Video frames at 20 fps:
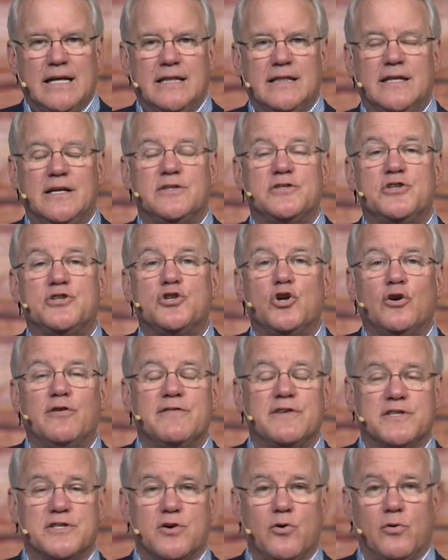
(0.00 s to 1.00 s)
There's a
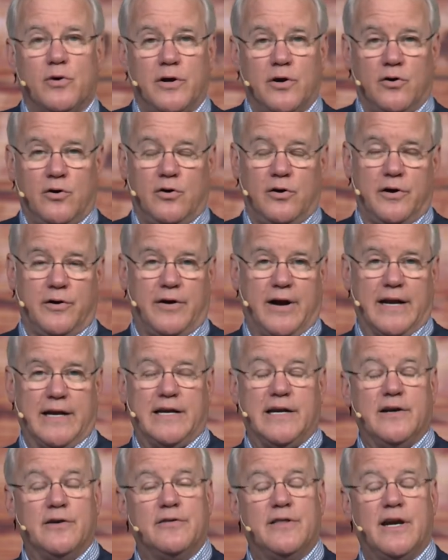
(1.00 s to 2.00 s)
service going on right
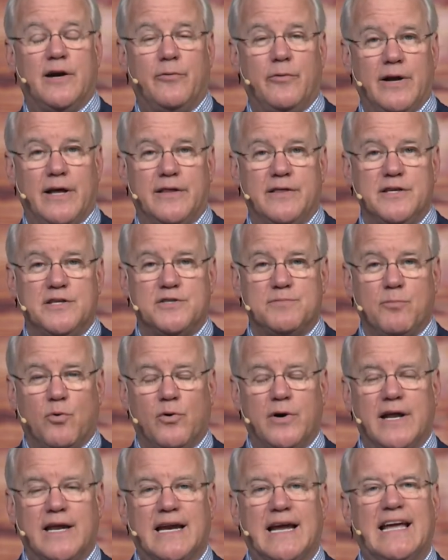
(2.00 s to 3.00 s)
here that I read this
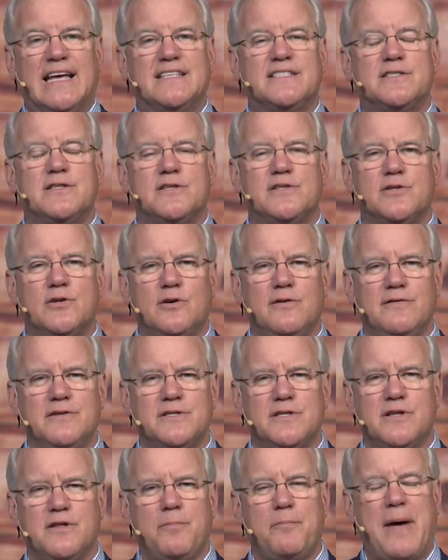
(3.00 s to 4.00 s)
morning. It's the
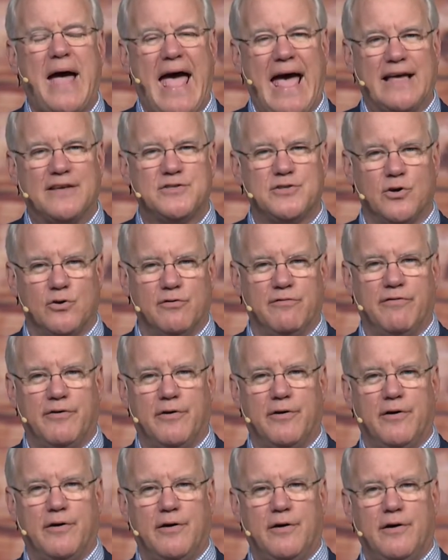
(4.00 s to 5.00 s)
service of the
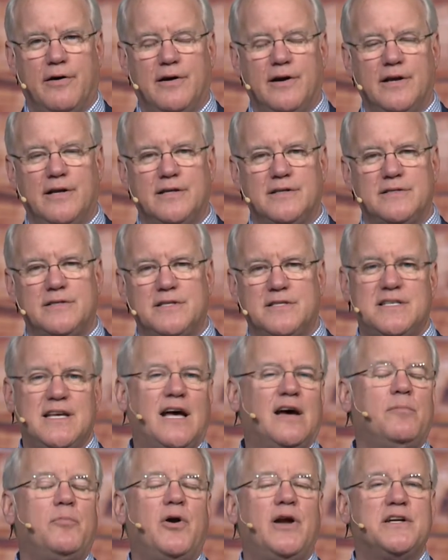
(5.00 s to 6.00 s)
Passover. It's the
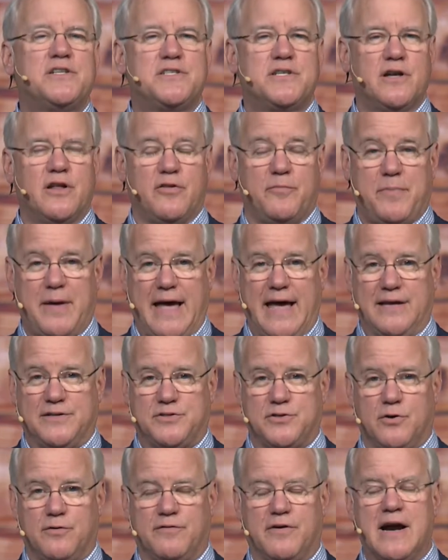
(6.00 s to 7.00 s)
celebration of the
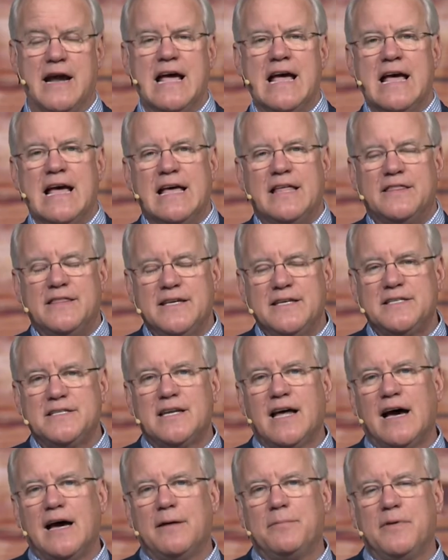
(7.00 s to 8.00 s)
Passover. This
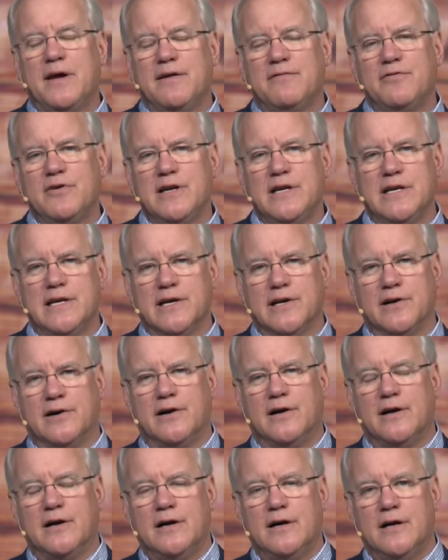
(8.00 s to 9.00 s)
time every
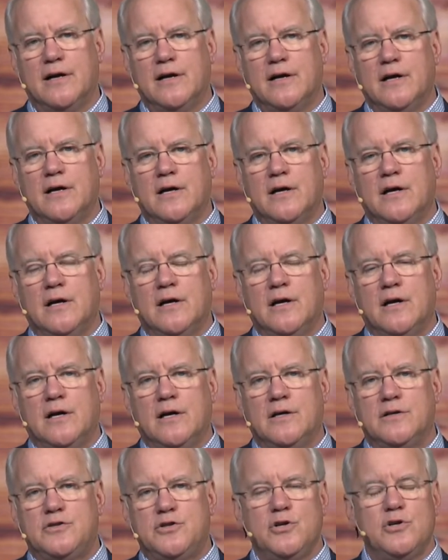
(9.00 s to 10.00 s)
year,
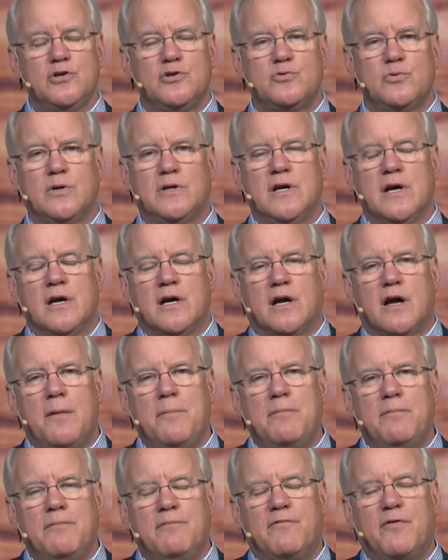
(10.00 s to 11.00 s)
Jews would
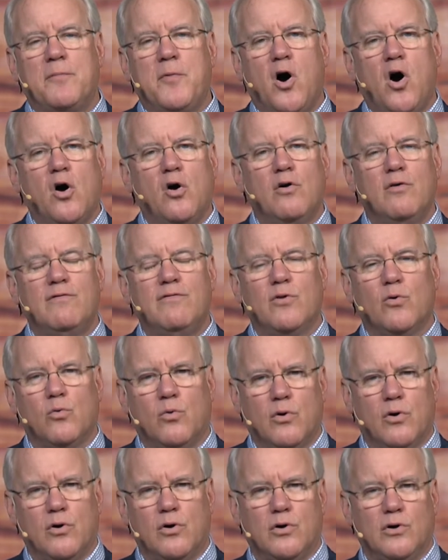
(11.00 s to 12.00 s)
come from all over the
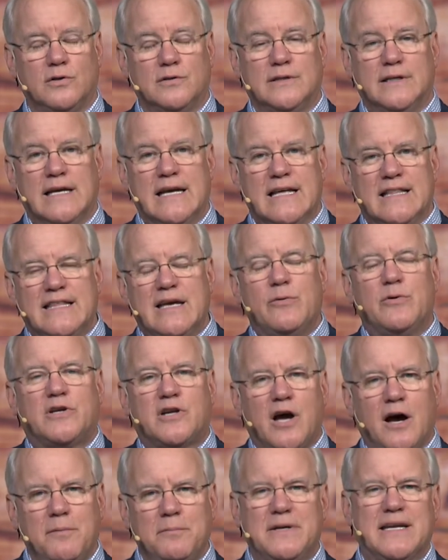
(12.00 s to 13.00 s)
world. They would
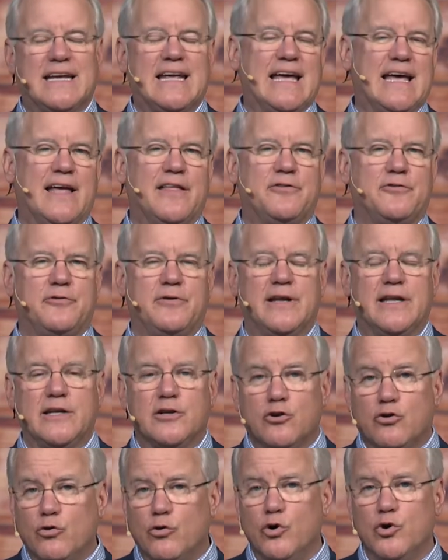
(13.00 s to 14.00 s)
come together
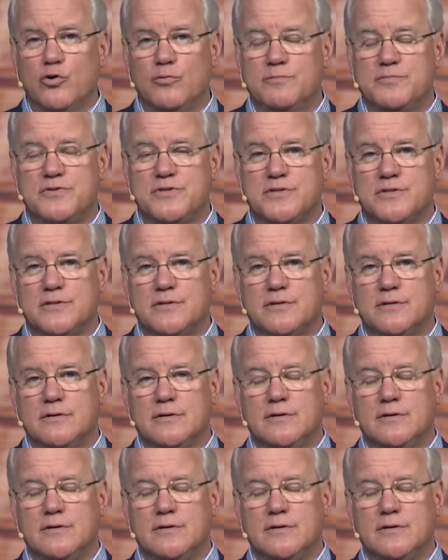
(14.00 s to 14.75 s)
in groups,